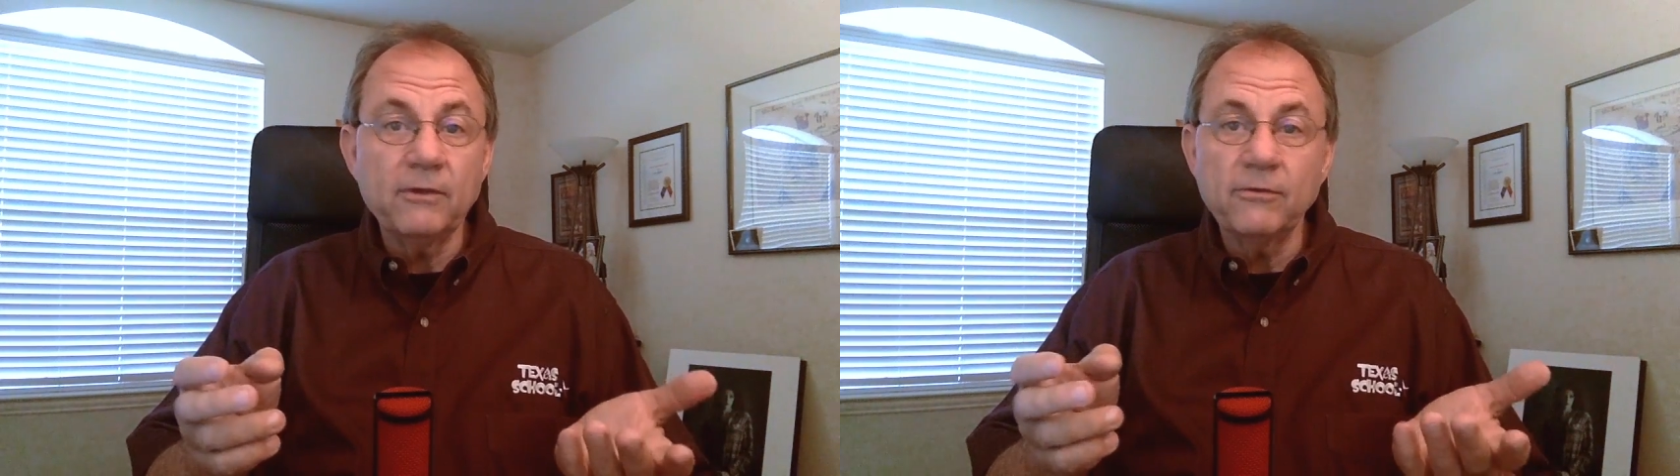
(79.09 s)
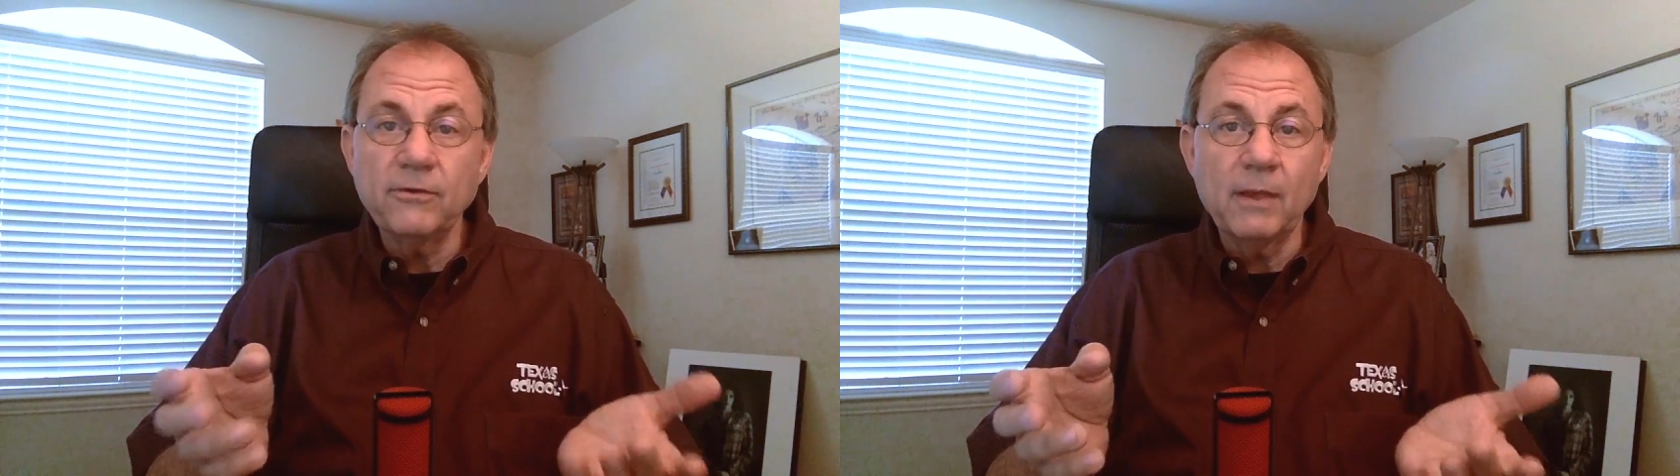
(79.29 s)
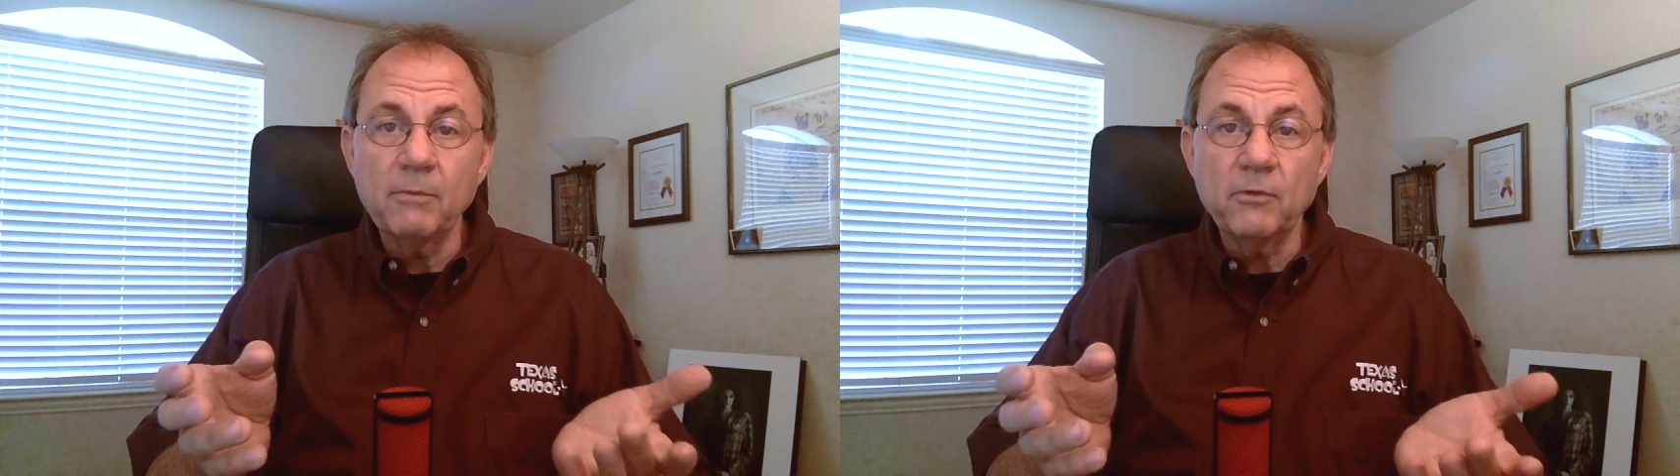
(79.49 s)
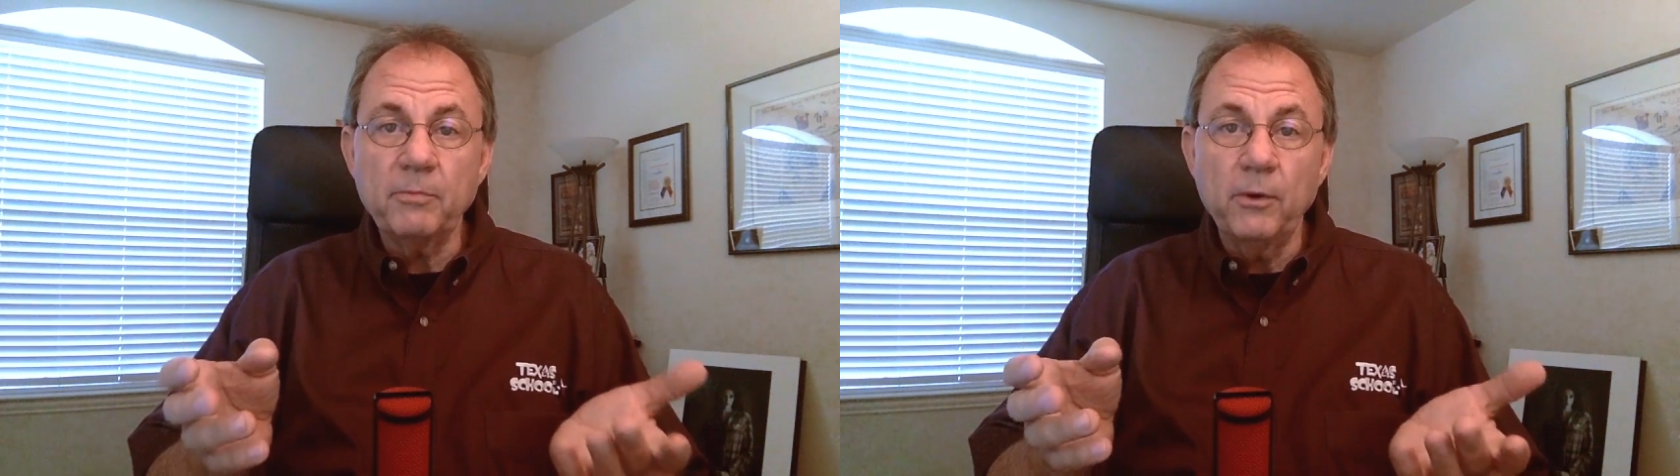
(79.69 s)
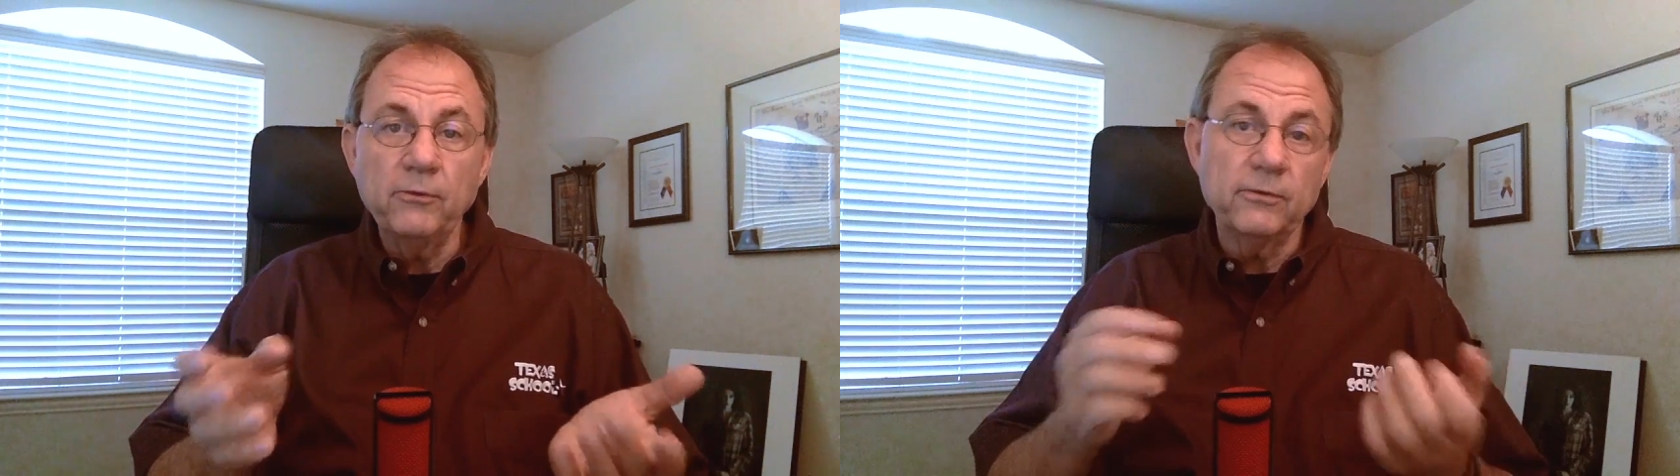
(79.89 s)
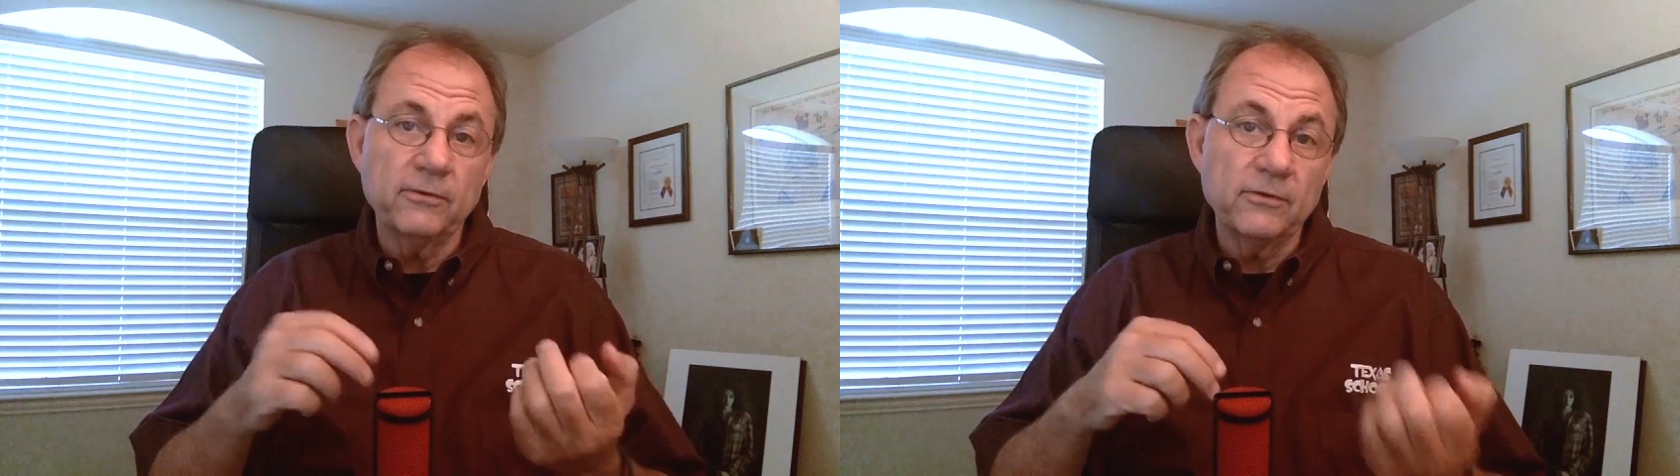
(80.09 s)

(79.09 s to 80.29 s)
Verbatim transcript: is the same exposure as